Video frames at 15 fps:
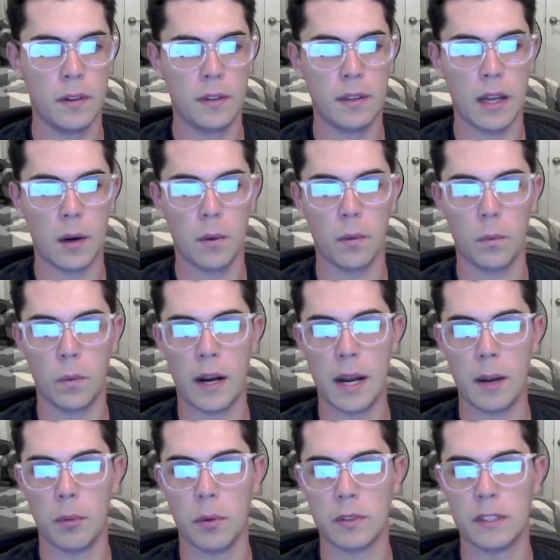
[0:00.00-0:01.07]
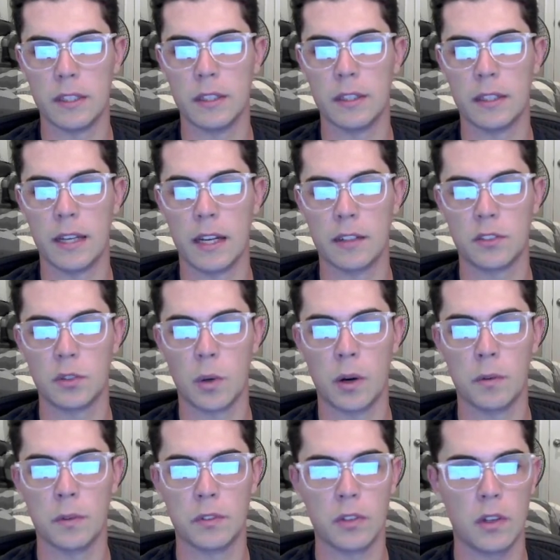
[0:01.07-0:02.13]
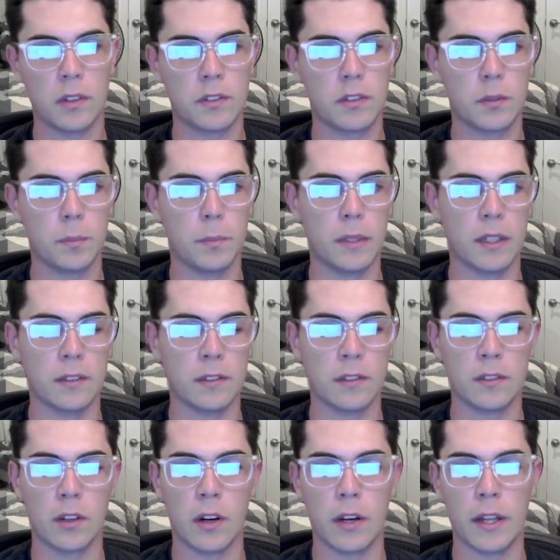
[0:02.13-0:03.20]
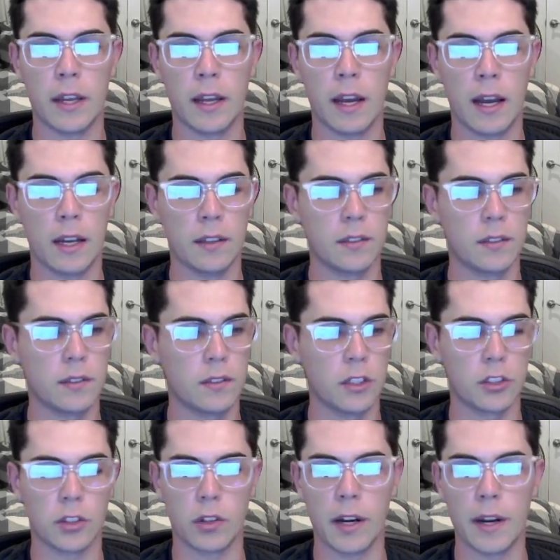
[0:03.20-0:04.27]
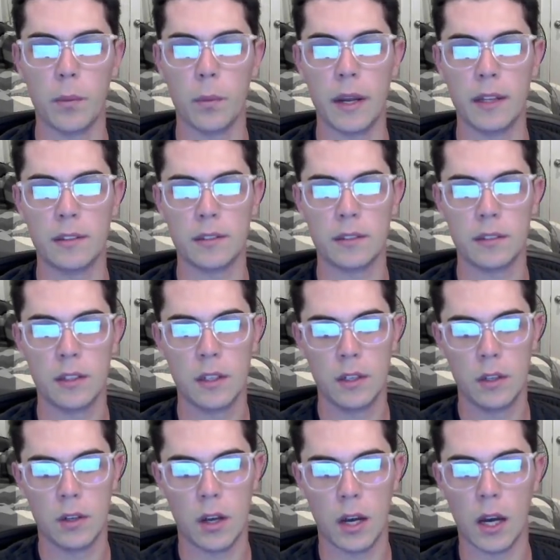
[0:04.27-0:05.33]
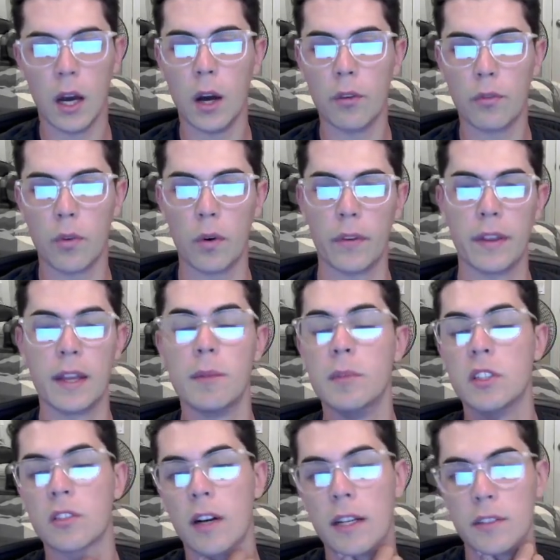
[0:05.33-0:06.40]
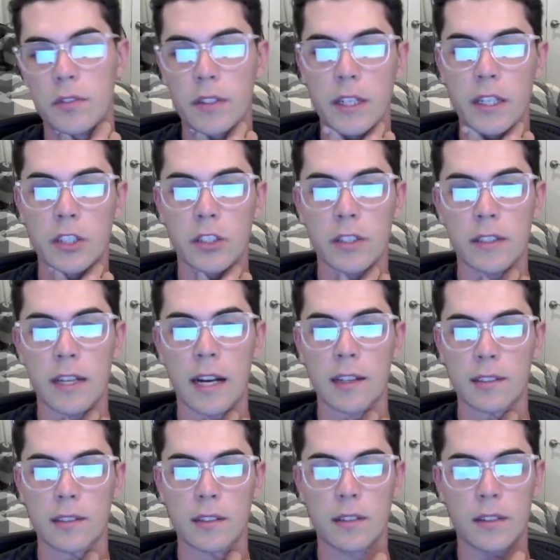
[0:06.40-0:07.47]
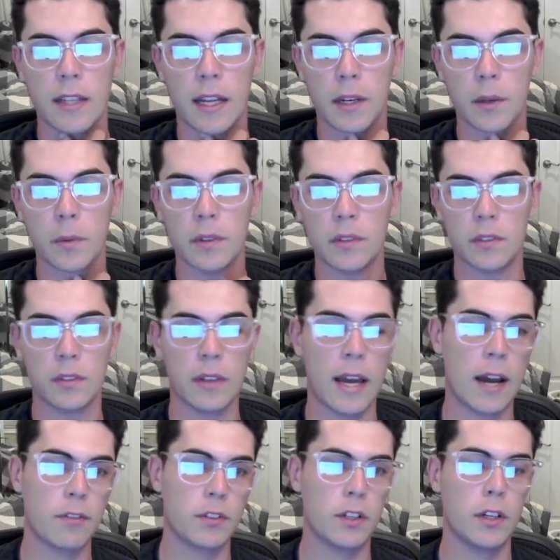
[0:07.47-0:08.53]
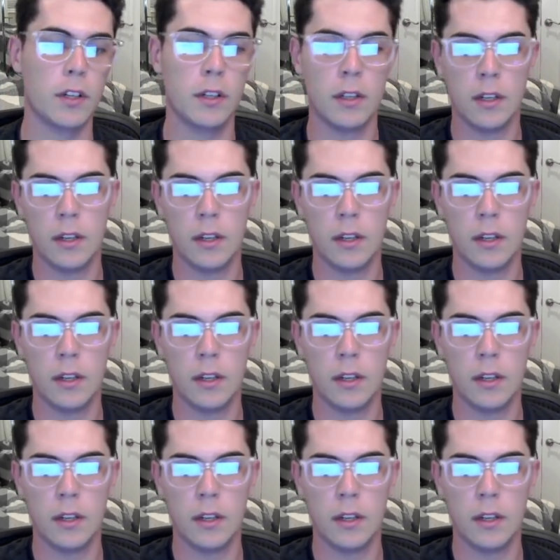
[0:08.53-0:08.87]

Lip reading: that were able to get us to our results, because it has such great weights for the image classification task that it was after.